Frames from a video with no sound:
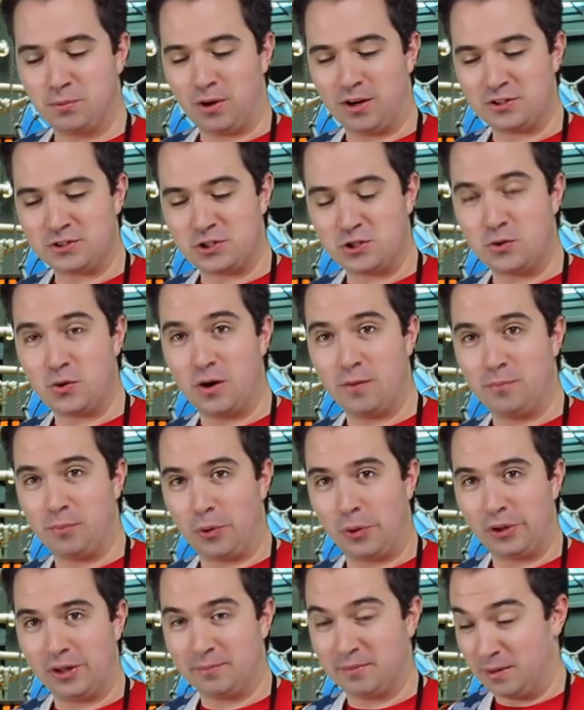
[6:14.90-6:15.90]
brought to a
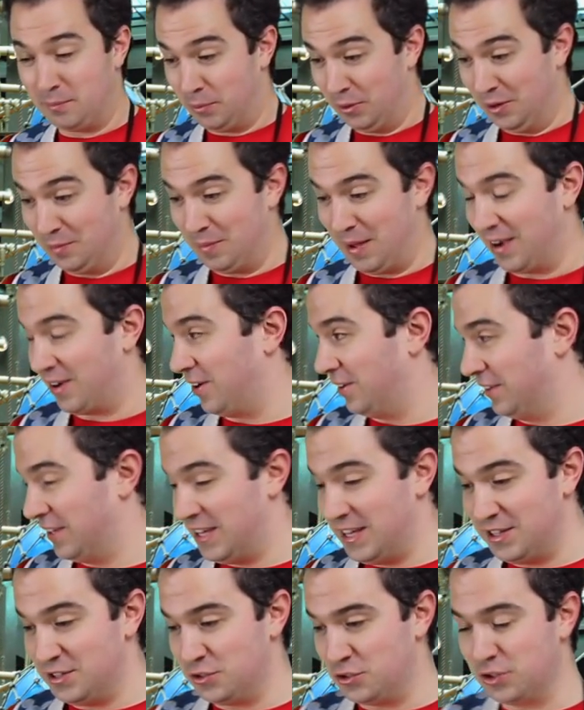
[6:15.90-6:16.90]
boil. I'm gonna put it back on the
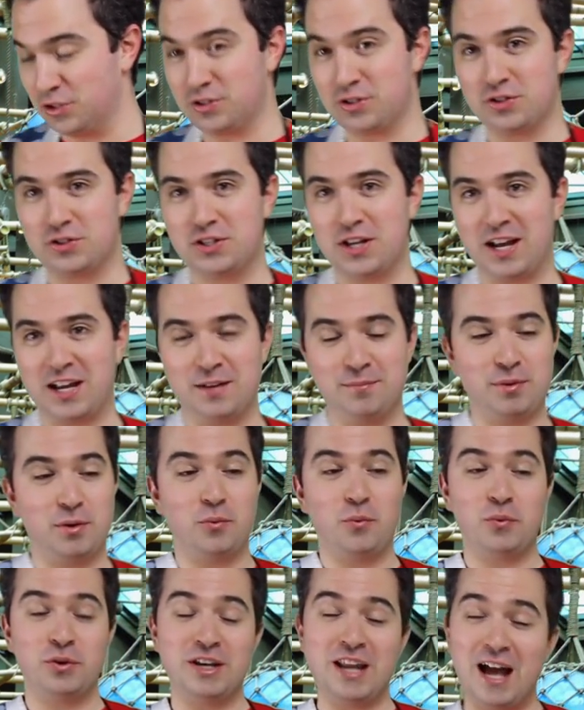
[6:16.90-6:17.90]
heat in just a second,
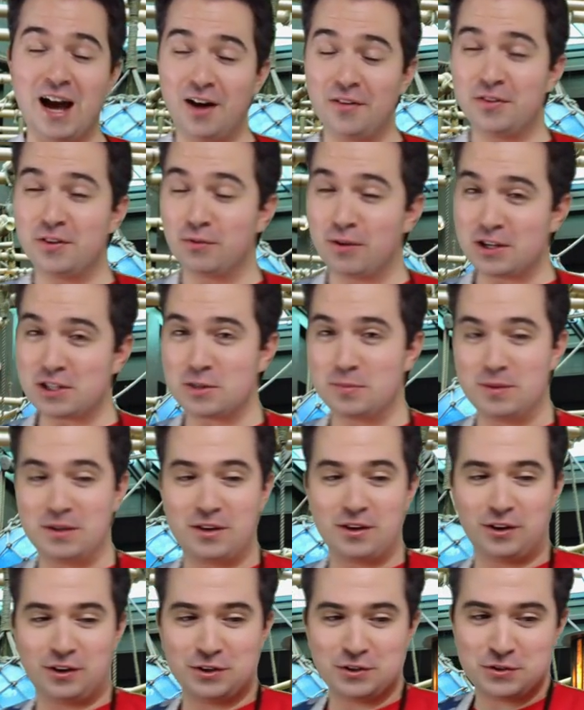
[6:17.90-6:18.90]
but now the recipe
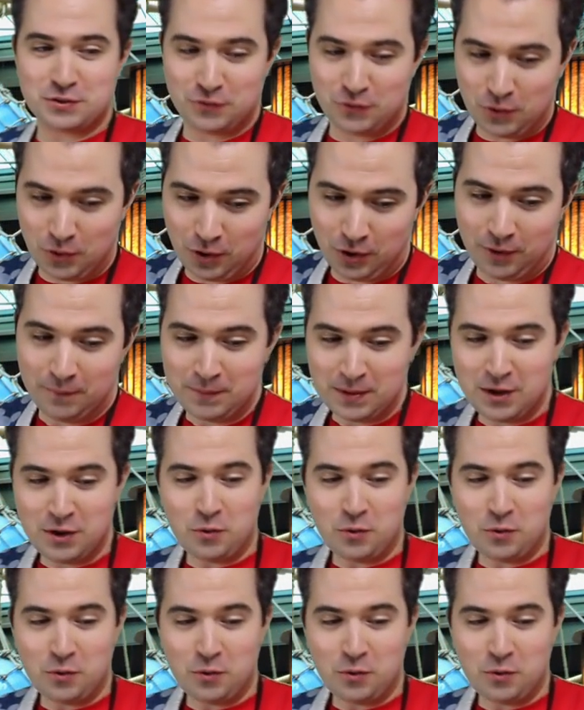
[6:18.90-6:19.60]
calls for